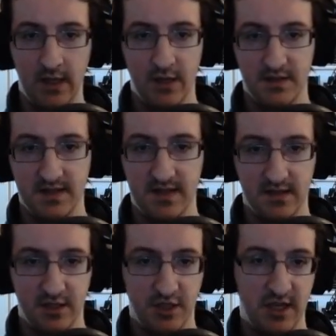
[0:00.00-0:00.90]
This is
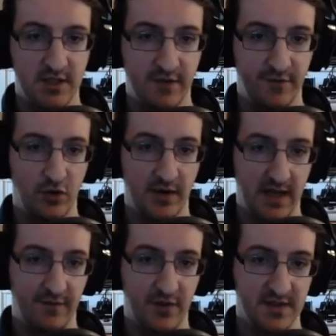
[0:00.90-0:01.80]
charging a Photon Art
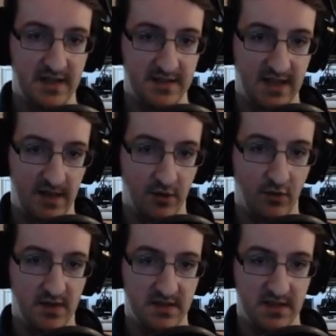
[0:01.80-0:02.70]
for a set time
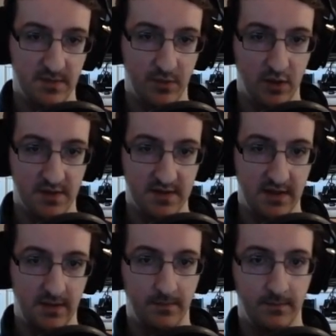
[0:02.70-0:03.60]
increases its
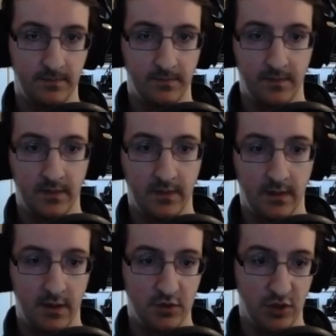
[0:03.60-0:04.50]
potency.
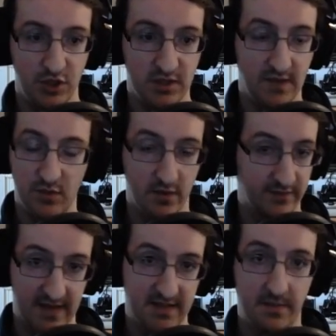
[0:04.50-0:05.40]
So it just gives you a
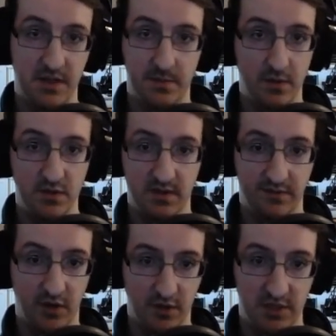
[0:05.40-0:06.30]
flat damage boost
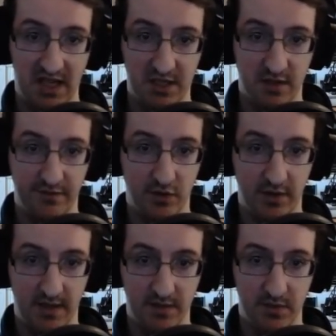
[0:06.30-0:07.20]
for charging a Photon
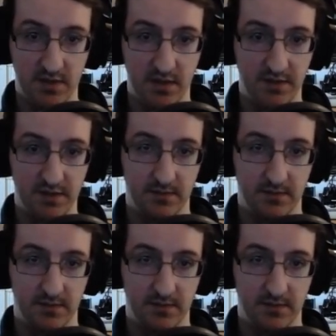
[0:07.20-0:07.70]
Art with a sword.